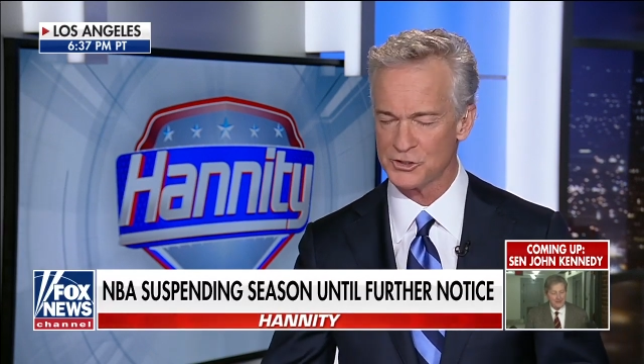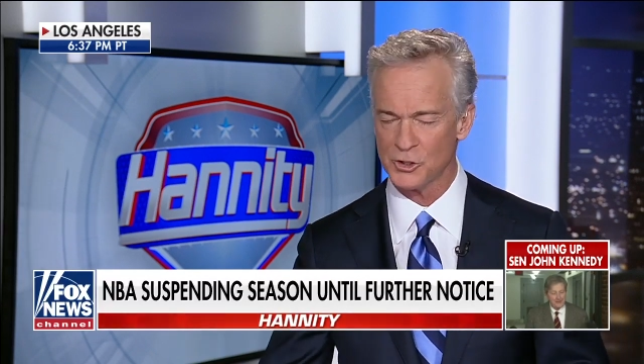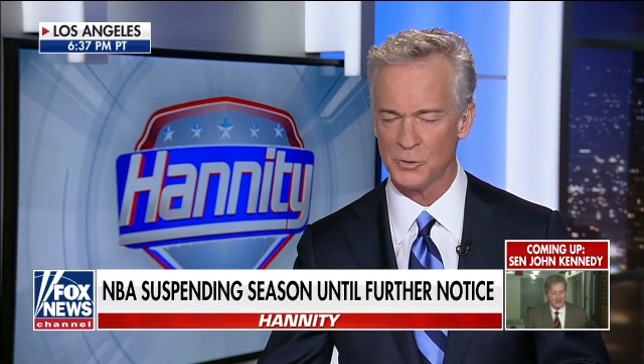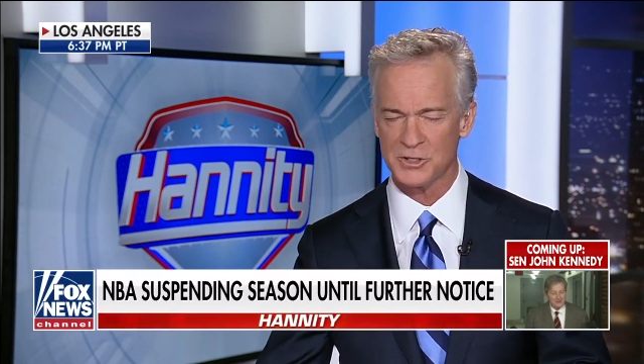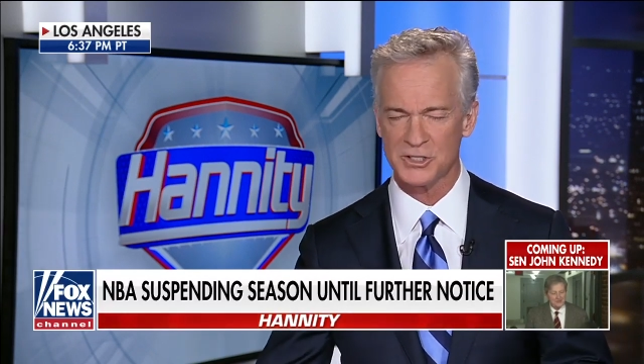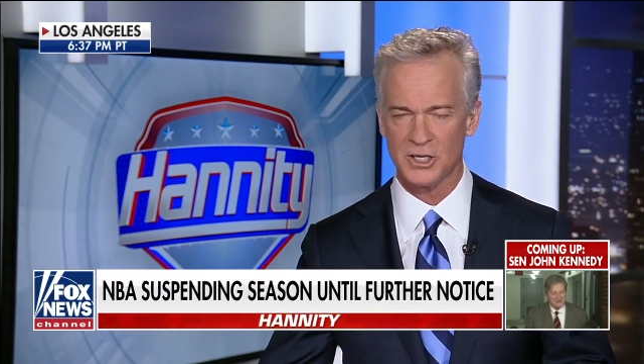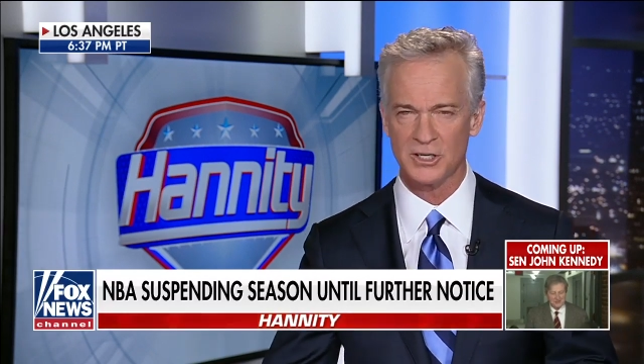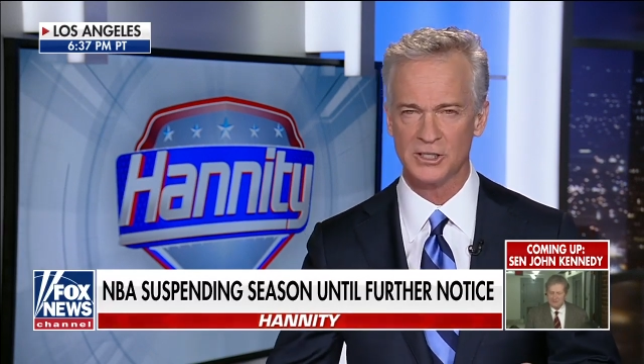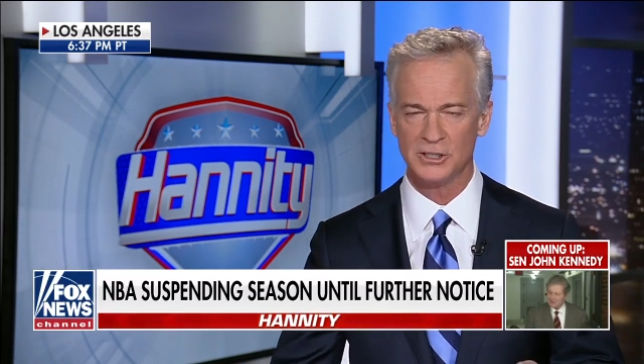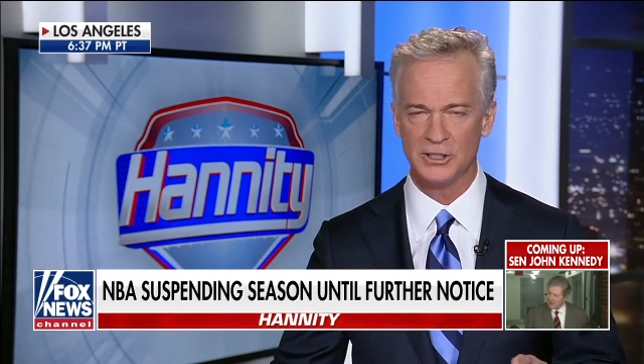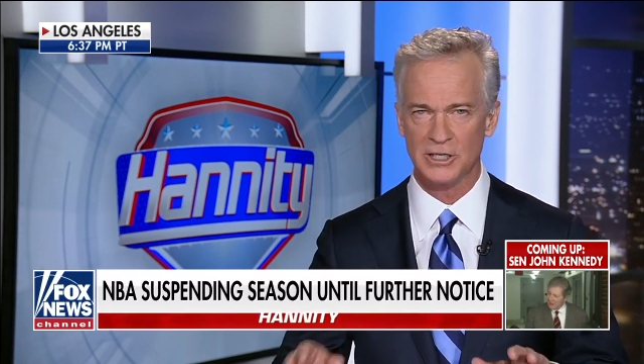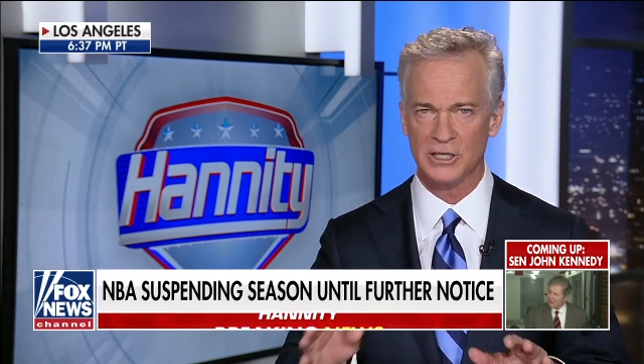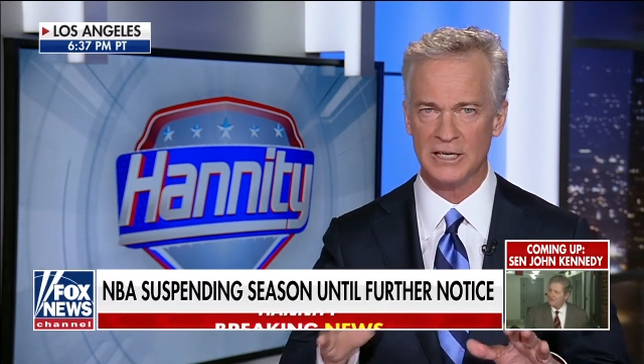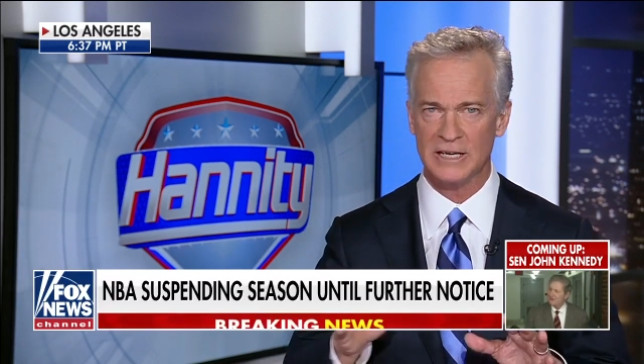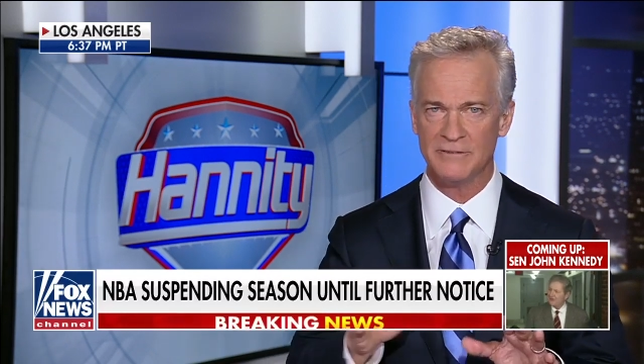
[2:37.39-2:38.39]
So it's
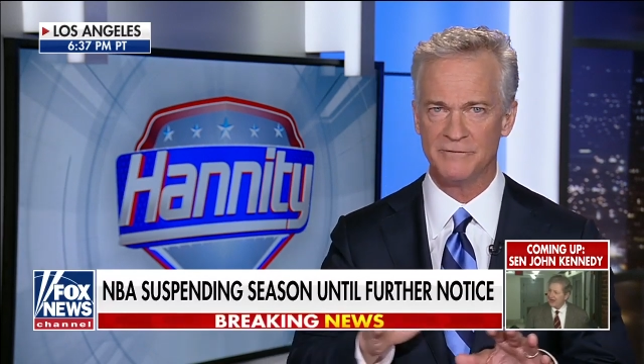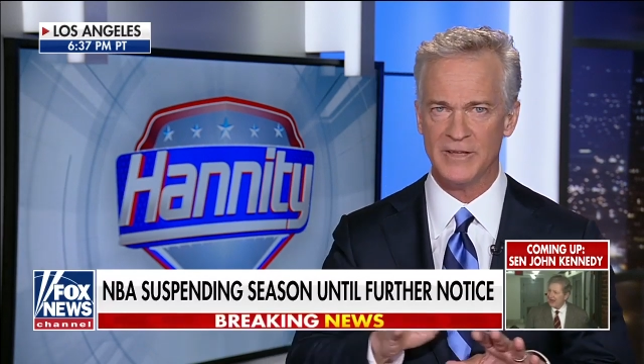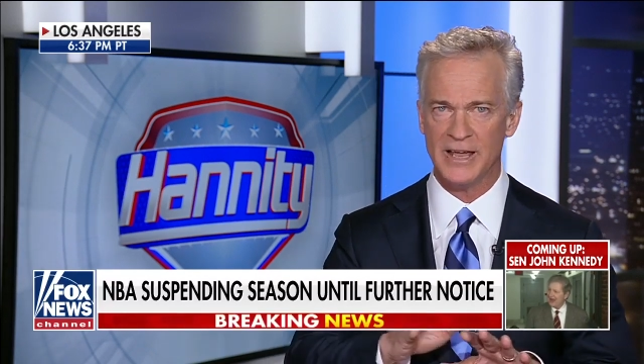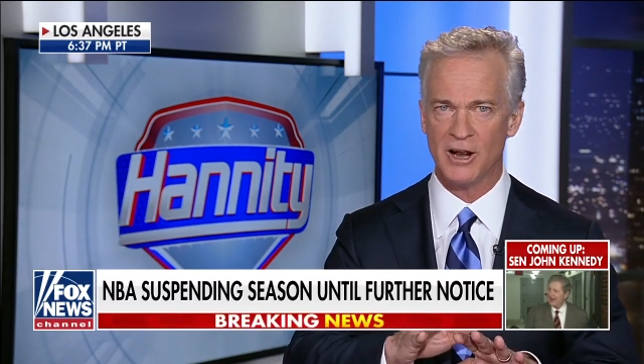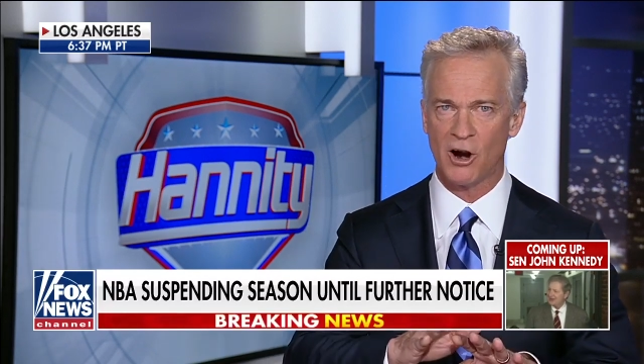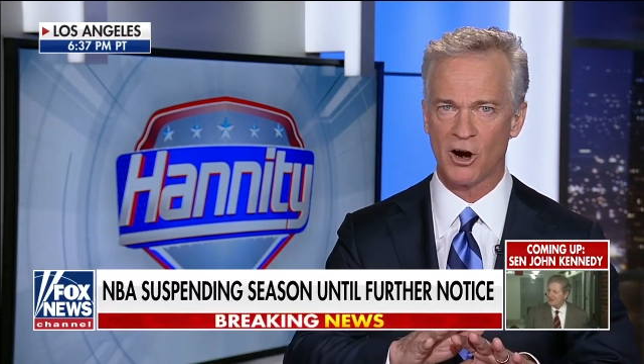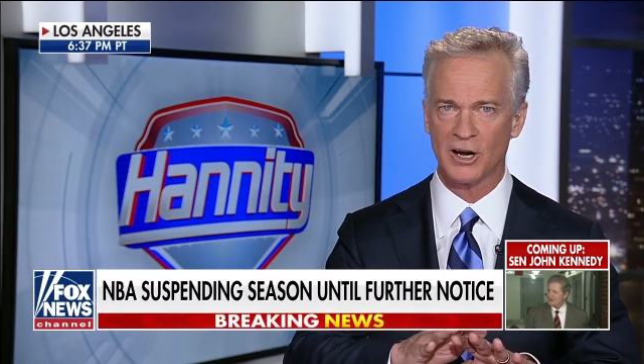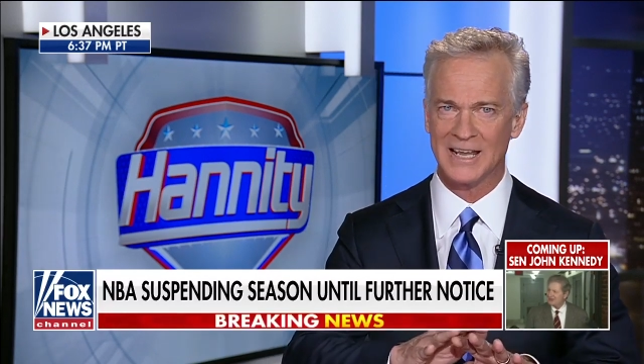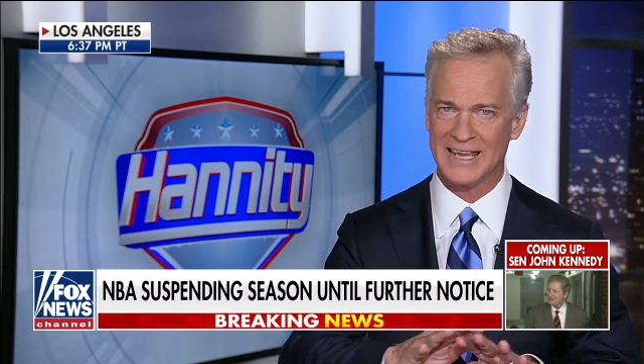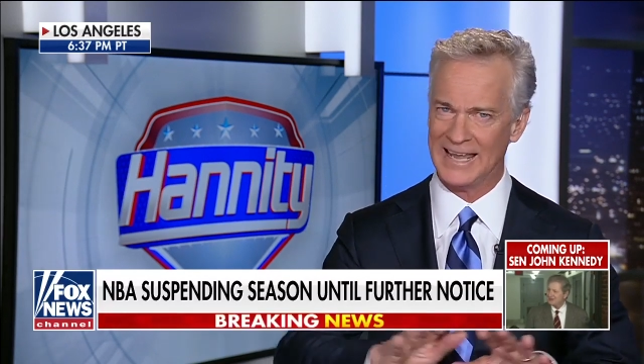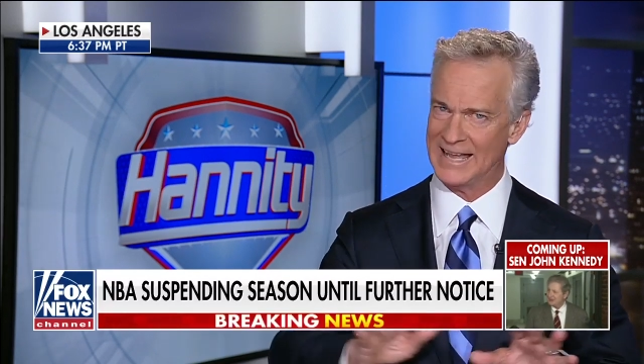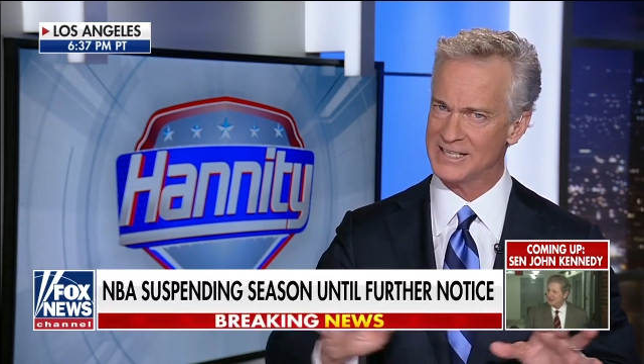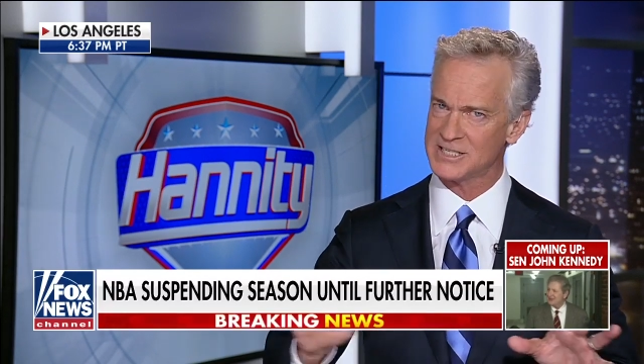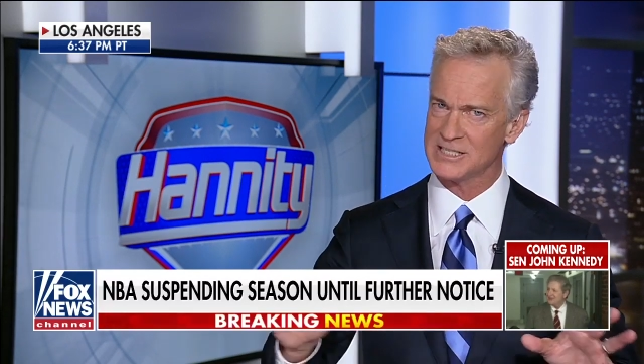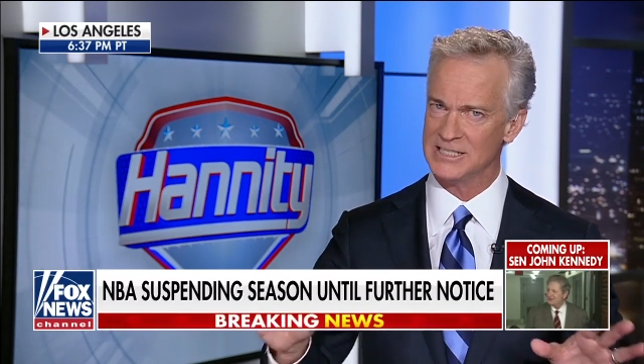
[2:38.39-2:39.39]
unclear if they are
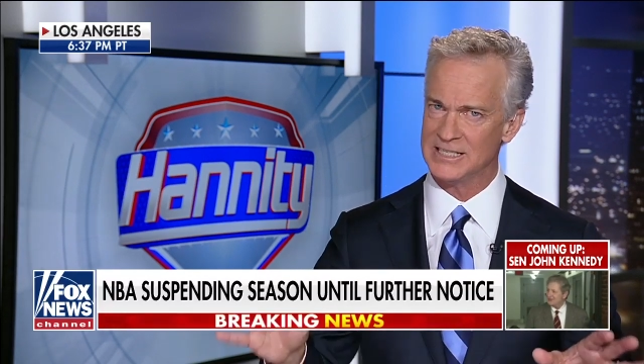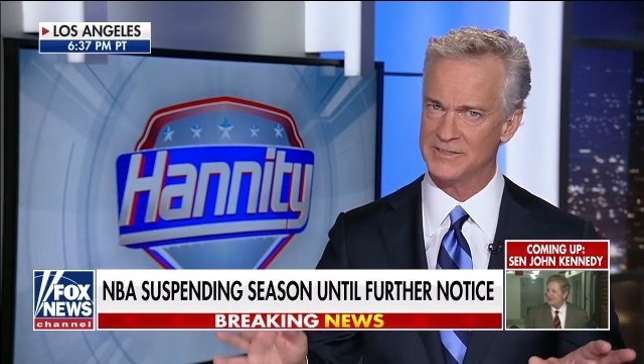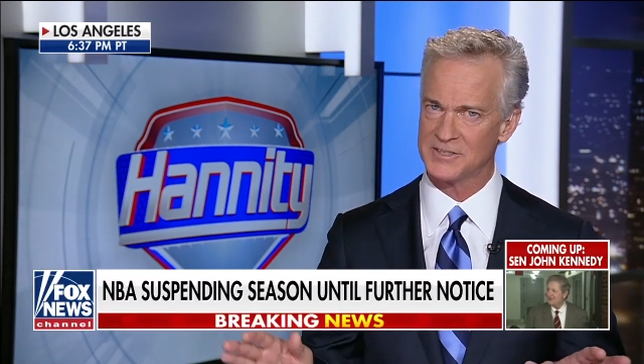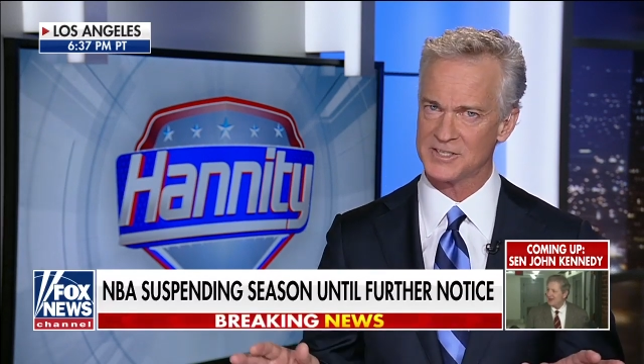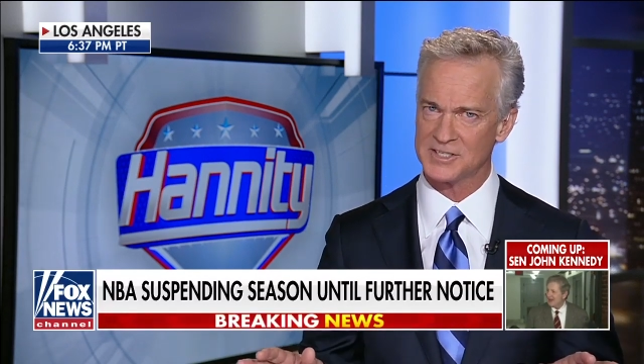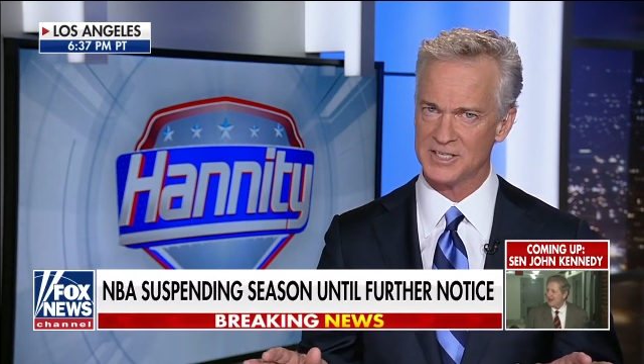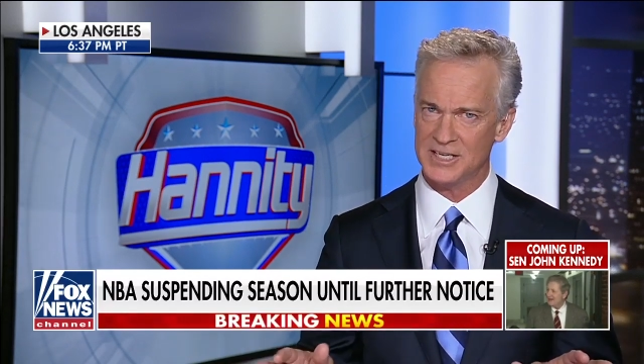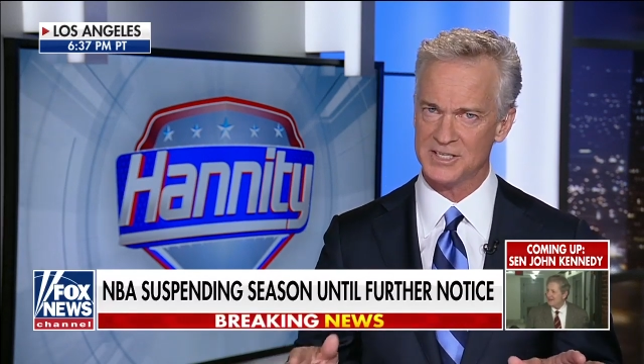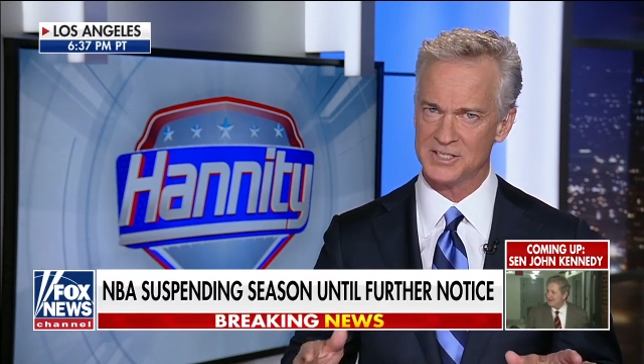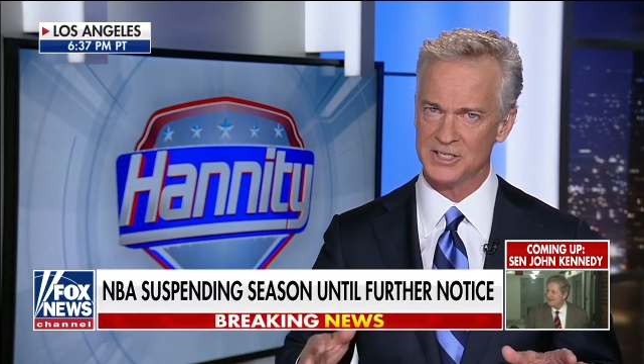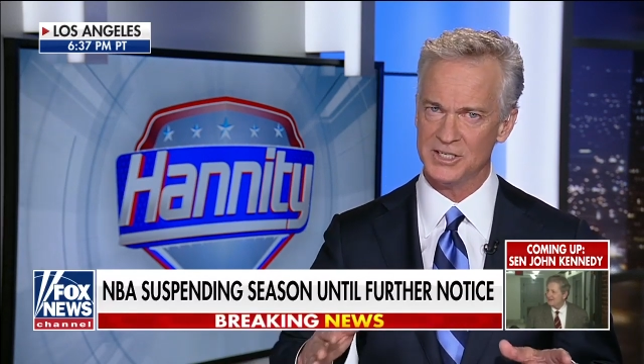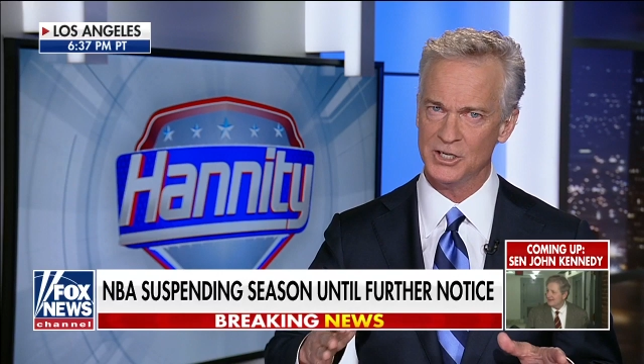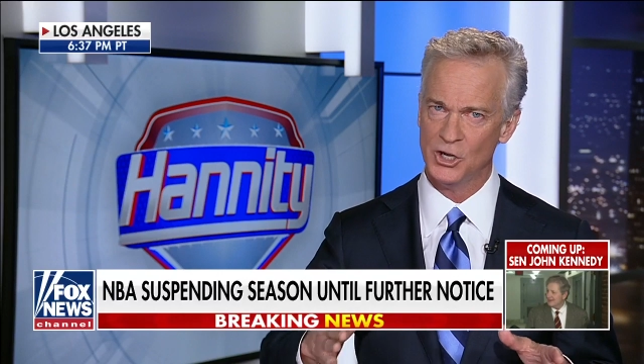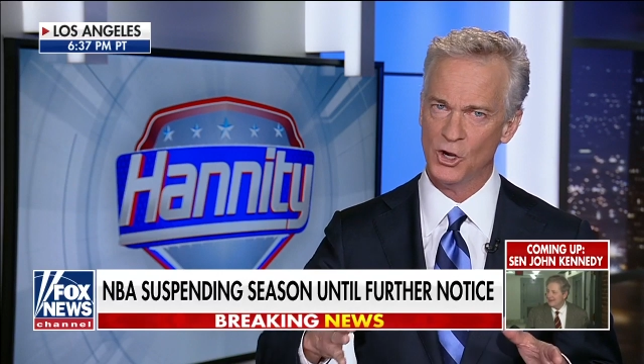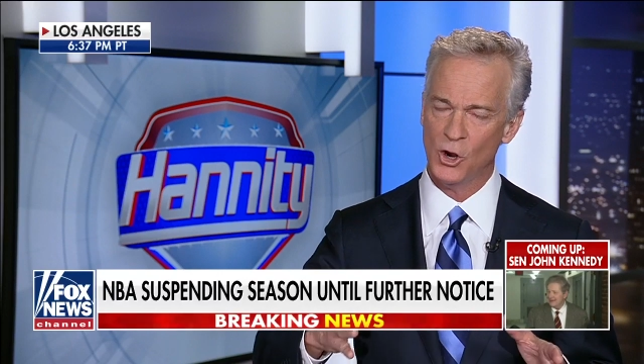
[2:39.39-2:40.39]
canceling the season